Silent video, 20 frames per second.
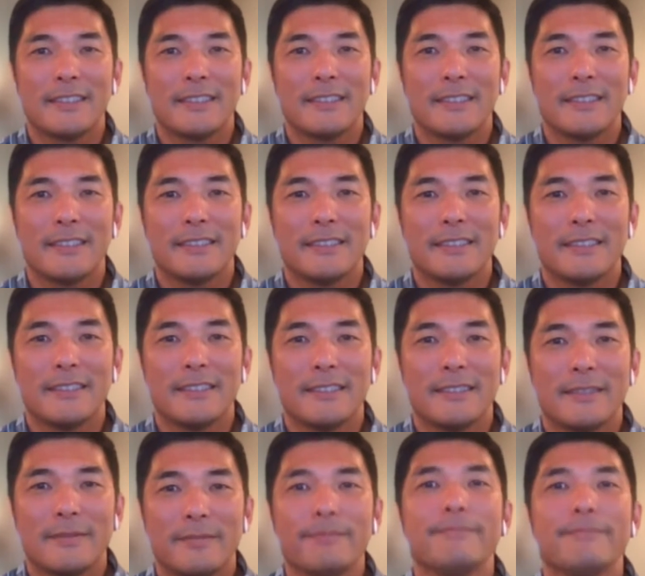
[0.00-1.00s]

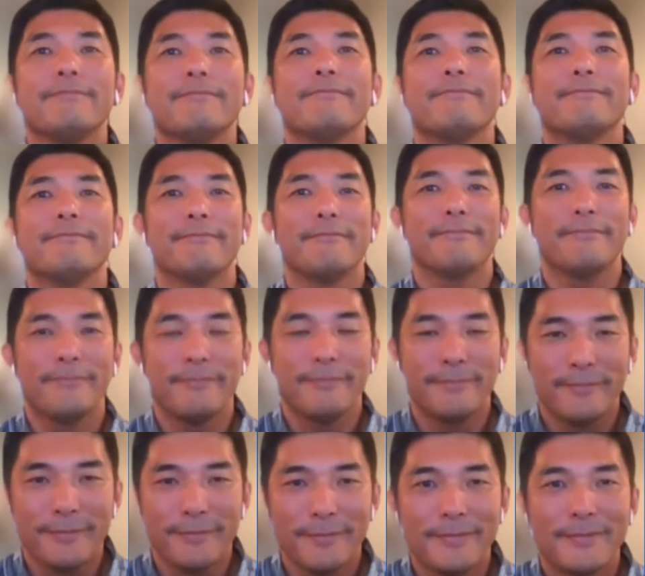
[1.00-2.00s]

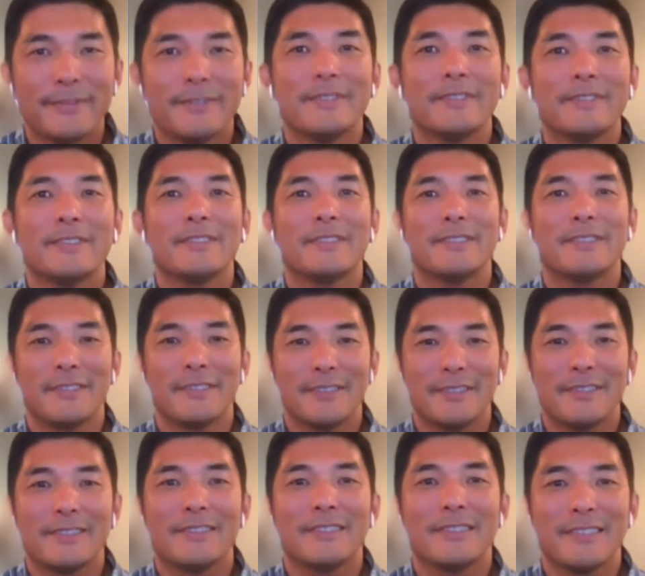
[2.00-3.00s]

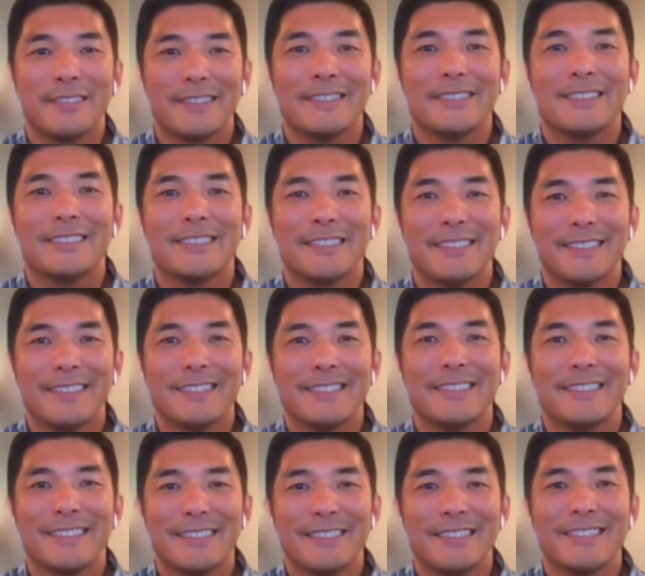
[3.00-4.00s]

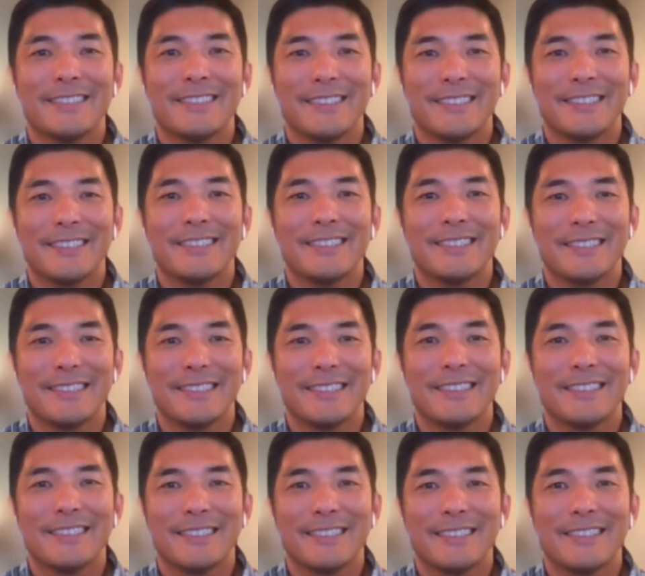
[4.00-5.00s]

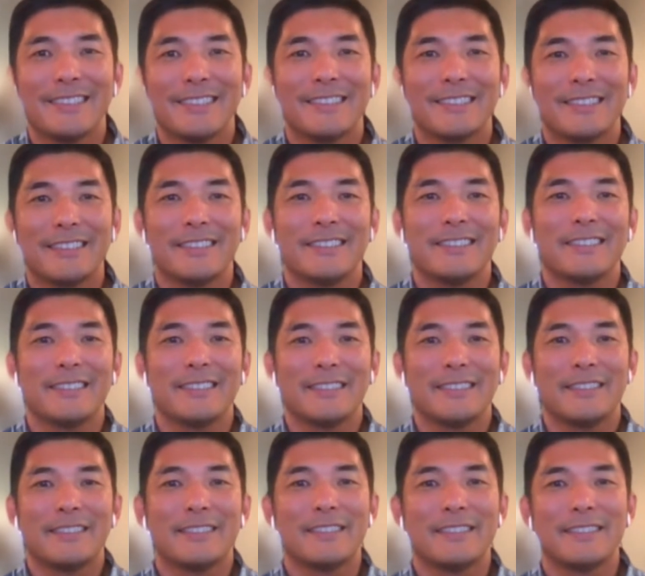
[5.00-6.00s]

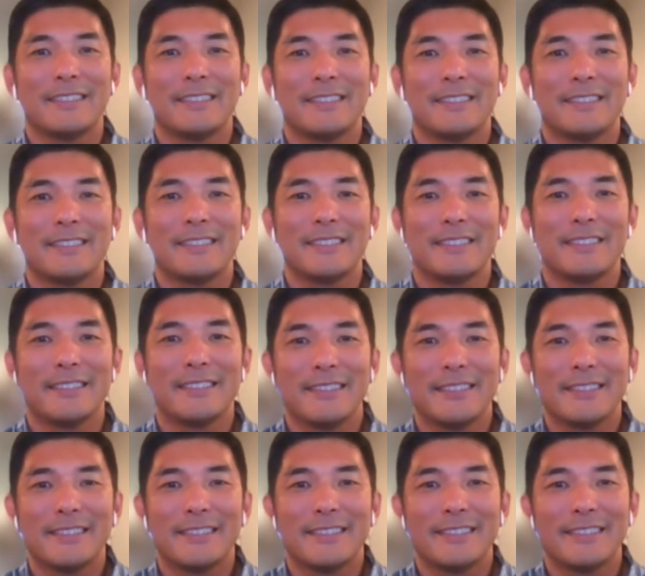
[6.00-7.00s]

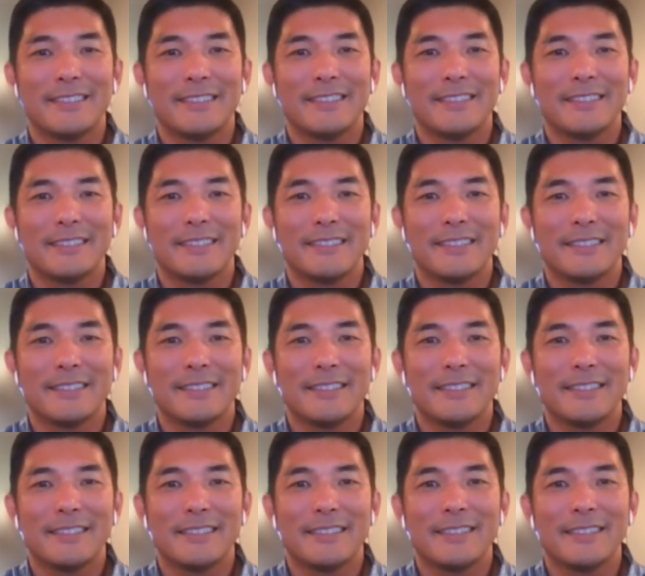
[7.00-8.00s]
(not speaking)